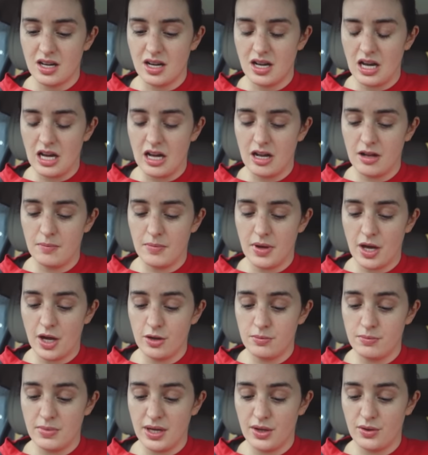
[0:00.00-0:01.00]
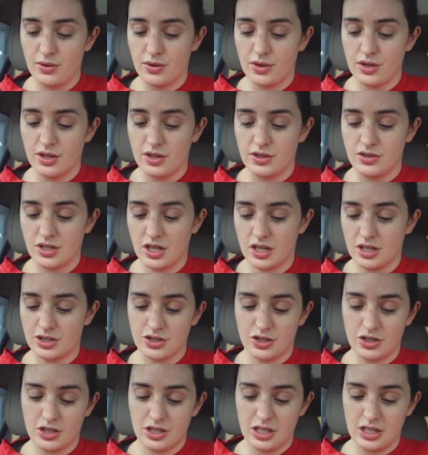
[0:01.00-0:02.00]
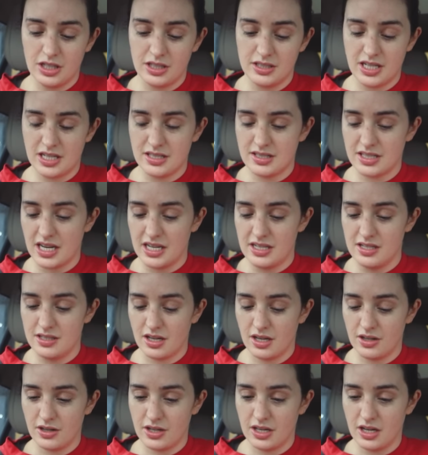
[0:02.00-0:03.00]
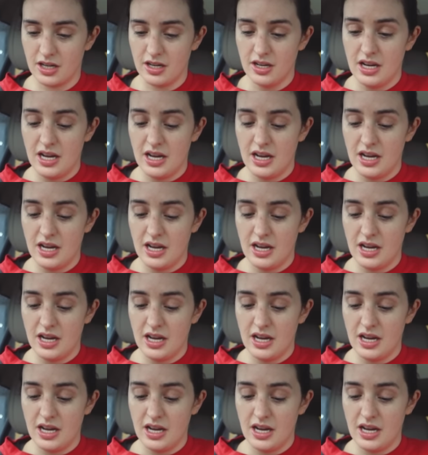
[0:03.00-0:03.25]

oat milk, dark chocolate, desiccated coconut.